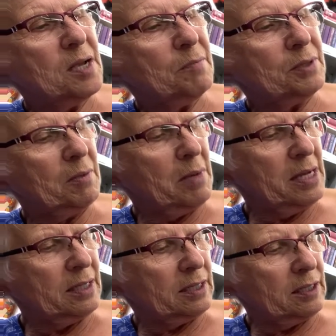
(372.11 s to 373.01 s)
but the
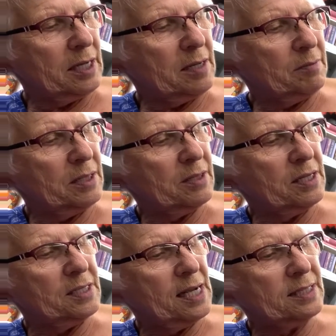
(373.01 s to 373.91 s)
men claimed
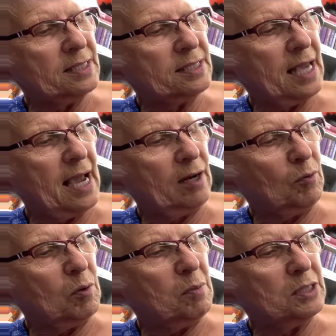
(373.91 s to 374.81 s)
that Texas cattle
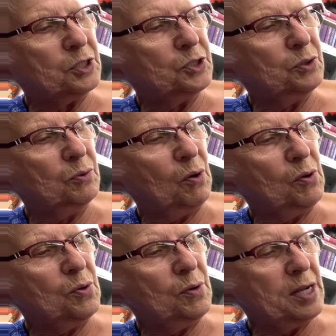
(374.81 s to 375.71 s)
were much too
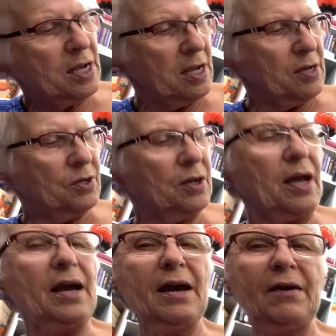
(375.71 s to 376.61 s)
ornery to
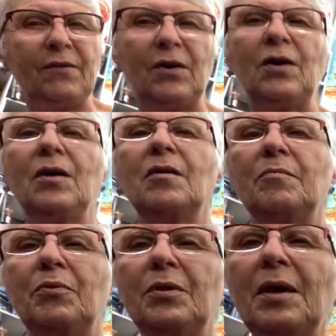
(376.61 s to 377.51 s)
ever
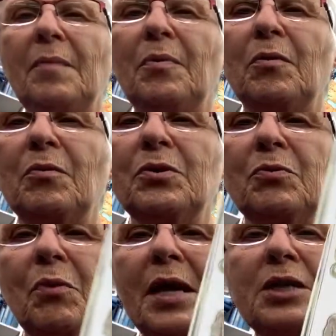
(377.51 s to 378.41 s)
put up
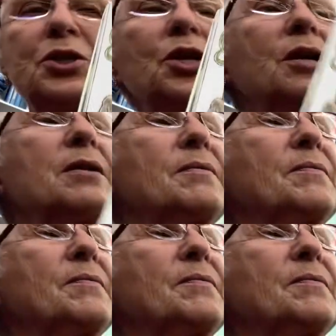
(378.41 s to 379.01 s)
with ranching.